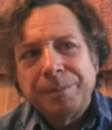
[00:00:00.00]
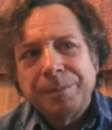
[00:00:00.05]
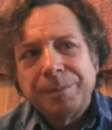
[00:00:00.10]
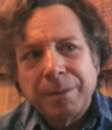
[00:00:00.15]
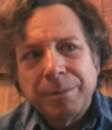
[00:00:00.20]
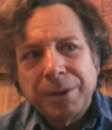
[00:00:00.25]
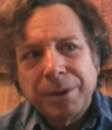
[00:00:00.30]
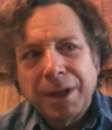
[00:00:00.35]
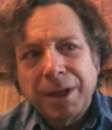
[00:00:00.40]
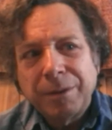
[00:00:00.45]

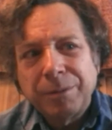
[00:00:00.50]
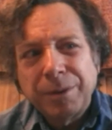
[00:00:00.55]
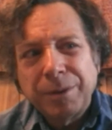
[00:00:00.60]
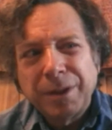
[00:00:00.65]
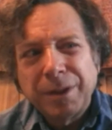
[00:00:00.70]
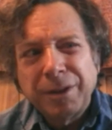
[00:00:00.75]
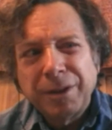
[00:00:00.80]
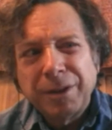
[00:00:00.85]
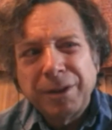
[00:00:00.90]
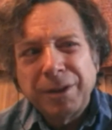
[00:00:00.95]
but I
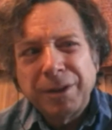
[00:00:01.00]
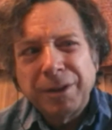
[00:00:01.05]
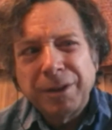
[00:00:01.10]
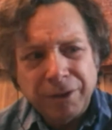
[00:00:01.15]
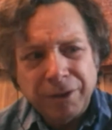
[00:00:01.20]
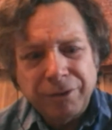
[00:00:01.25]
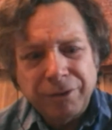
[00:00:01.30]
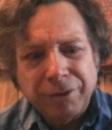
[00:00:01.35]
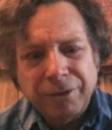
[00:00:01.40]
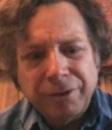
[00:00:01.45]
really
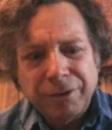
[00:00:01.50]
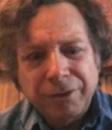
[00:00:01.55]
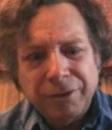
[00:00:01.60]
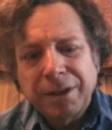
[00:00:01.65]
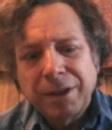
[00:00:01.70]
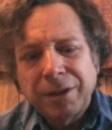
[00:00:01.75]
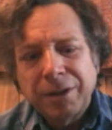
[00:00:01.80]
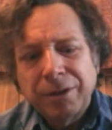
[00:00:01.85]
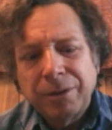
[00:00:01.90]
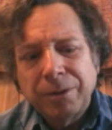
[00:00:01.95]
suggest that
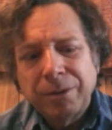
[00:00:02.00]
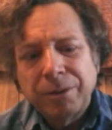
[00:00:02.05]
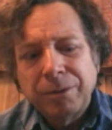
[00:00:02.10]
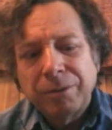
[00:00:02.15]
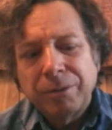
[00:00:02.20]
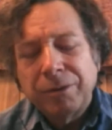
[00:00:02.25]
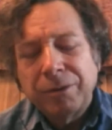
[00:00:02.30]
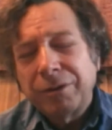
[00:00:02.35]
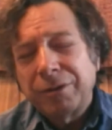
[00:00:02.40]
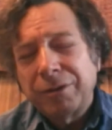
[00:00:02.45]

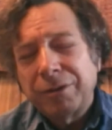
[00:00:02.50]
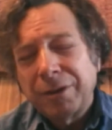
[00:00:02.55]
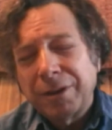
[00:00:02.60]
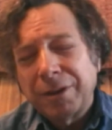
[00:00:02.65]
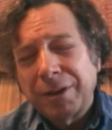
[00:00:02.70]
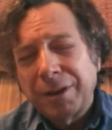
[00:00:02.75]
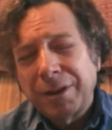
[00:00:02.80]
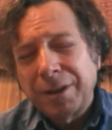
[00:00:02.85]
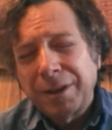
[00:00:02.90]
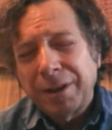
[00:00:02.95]
you just
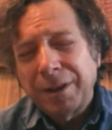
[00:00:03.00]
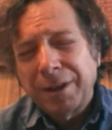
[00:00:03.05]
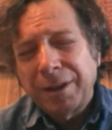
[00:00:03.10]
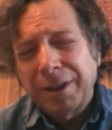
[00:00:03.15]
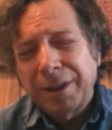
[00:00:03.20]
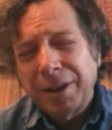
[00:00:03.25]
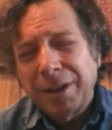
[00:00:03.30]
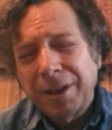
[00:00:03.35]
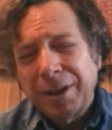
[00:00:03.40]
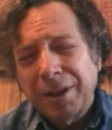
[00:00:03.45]

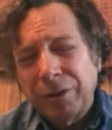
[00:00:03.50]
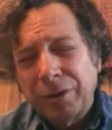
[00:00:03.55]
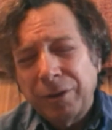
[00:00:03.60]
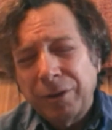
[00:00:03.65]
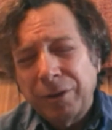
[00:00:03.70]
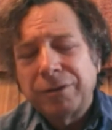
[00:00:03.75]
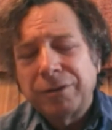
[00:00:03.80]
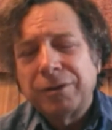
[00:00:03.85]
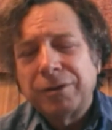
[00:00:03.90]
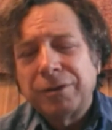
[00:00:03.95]
get
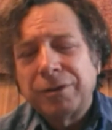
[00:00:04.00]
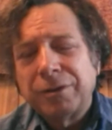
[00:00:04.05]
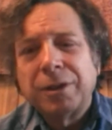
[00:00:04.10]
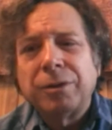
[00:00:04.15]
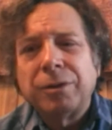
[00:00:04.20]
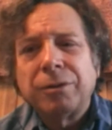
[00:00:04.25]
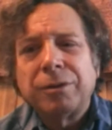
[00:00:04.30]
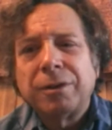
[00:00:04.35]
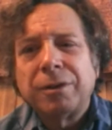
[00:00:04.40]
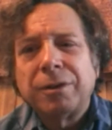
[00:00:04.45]
used to sitting
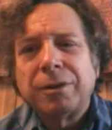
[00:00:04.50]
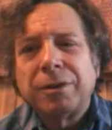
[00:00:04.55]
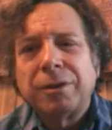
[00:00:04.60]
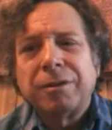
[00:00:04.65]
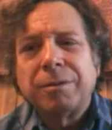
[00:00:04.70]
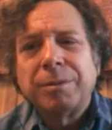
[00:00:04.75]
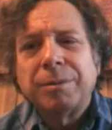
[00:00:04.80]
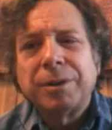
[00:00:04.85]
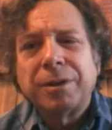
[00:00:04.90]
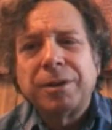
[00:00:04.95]
with your
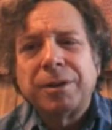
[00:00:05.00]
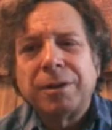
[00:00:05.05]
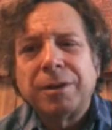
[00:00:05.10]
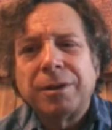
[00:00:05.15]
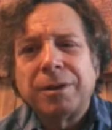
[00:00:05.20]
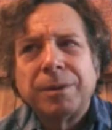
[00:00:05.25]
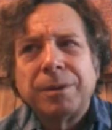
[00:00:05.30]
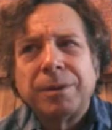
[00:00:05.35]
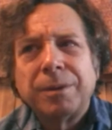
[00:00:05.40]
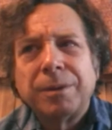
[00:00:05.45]
thoughts and
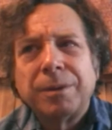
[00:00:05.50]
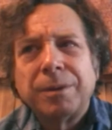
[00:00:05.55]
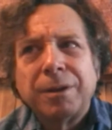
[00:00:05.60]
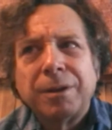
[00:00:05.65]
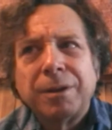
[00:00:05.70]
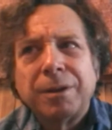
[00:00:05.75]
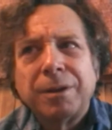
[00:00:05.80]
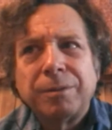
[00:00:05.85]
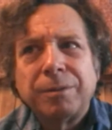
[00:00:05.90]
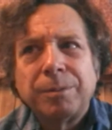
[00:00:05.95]
become
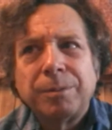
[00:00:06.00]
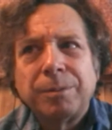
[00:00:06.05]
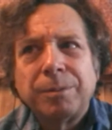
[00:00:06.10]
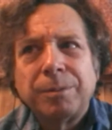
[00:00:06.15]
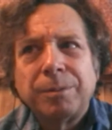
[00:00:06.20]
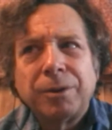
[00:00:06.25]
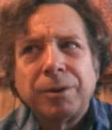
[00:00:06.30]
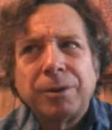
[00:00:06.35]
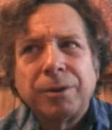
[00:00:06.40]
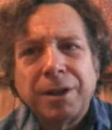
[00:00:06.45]
just
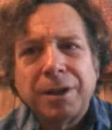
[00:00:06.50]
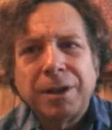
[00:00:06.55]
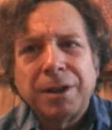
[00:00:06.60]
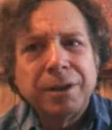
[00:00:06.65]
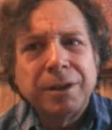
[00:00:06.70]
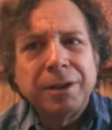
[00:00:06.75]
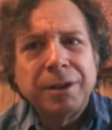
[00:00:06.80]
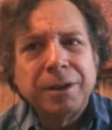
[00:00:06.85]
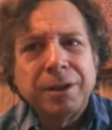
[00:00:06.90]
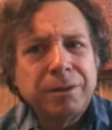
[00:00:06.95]
more
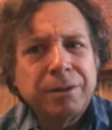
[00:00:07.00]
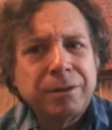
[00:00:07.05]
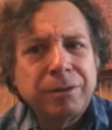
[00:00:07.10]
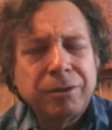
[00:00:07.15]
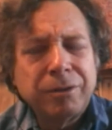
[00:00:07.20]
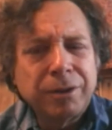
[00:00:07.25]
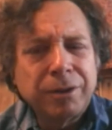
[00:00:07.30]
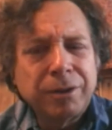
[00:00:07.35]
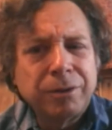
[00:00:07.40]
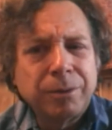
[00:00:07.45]
kind
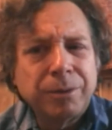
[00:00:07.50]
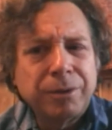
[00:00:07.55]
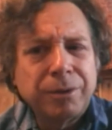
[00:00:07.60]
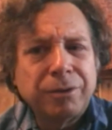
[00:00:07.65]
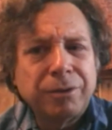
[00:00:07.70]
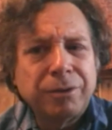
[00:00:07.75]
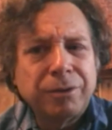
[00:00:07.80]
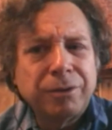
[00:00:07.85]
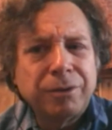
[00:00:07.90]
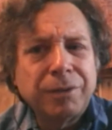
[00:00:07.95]
and gentle with
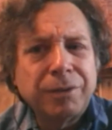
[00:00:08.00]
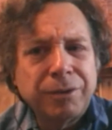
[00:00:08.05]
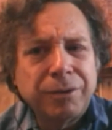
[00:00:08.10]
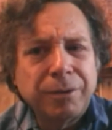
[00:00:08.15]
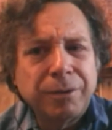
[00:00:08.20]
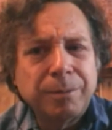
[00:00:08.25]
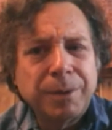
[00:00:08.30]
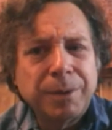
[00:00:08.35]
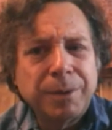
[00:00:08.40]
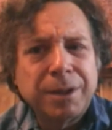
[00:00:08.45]
yourself
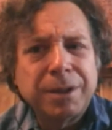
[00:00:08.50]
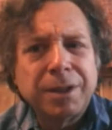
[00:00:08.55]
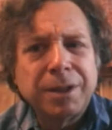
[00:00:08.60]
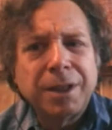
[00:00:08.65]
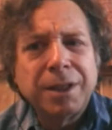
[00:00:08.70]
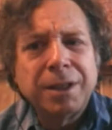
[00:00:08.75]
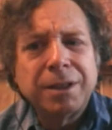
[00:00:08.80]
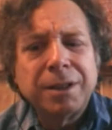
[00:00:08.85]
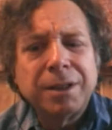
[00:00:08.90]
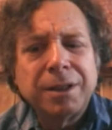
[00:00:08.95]
as you
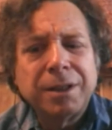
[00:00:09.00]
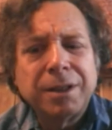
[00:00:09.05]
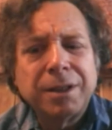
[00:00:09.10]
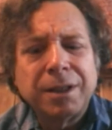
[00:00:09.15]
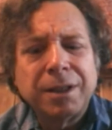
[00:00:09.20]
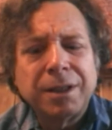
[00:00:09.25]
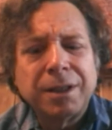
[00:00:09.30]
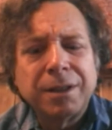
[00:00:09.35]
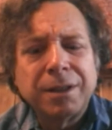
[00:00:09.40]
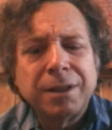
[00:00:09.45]
meditate,
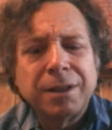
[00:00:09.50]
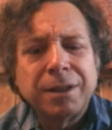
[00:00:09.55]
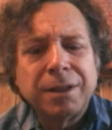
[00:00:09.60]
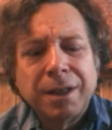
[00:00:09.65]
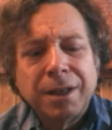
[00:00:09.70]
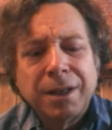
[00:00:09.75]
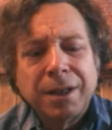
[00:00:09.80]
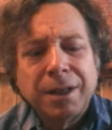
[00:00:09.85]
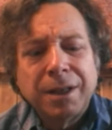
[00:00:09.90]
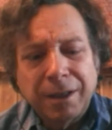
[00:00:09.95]
and
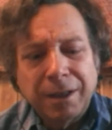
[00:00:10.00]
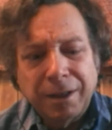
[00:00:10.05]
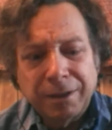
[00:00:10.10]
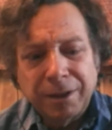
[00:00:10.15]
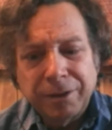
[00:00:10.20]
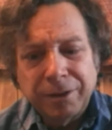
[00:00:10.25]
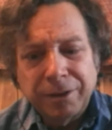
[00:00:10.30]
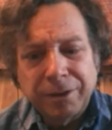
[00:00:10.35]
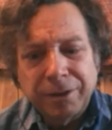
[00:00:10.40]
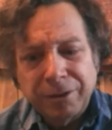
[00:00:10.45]

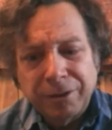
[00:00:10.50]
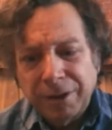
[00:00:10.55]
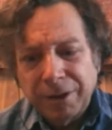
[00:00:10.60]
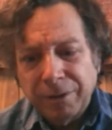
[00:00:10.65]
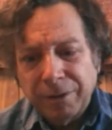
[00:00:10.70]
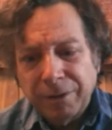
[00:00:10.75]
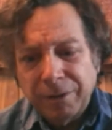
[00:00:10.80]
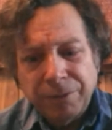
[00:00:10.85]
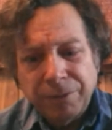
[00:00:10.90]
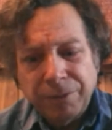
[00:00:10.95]
let the
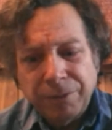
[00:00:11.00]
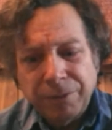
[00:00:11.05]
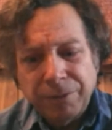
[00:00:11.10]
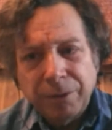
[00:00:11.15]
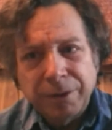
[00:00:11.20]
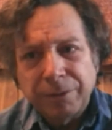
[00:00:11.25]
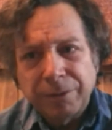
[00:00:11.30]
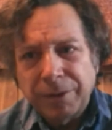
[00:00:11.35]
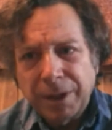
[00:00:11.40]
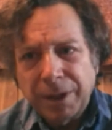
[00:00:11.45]
sitting
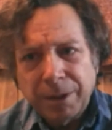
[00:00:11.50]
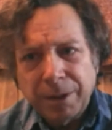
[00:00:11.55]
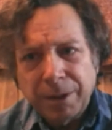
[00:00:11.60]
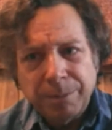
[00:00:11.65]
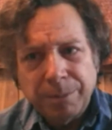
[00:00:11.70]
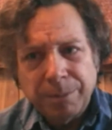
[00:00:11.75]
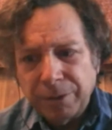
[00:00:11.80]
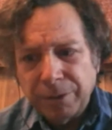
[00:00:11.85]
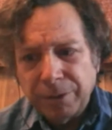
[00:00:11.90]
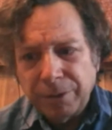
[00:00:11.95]
flow and
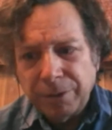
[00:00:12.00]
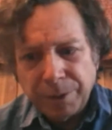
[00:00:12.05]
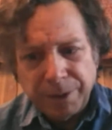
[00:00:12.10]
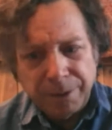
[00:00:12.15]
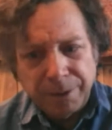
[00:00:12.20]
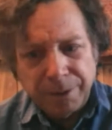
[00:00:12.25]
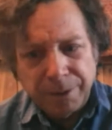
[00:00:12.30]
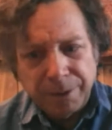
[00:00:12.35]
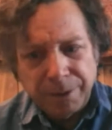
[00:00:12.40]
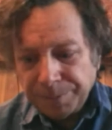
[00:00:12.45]
develop as it
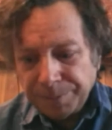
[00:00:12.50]
will,